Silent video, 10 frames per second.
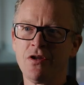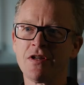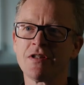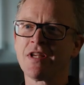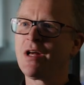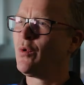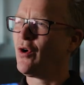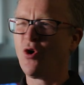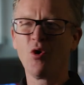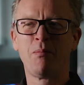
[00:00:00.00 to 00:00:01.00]
You can tell we're
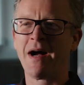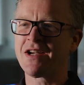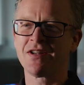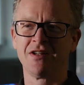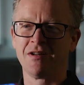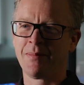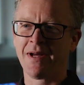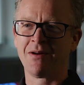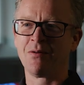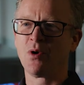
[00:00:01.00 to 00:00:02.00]
all passionate
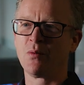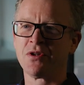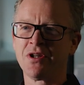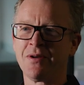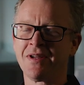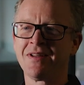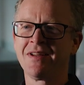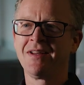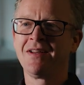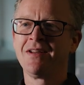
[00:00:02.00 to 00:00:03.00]
about what we're doing.
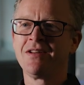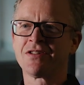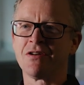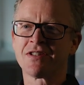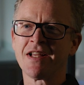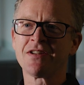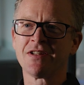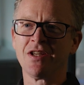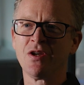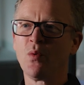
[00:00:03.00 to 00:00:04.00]
So
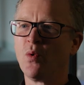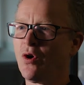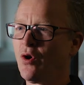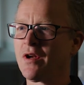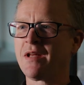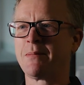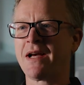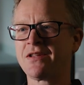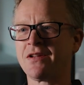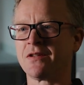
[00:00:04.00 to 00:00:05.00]
essentially, we're all
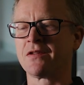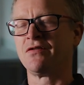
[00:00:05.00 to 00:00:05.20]
ambassadors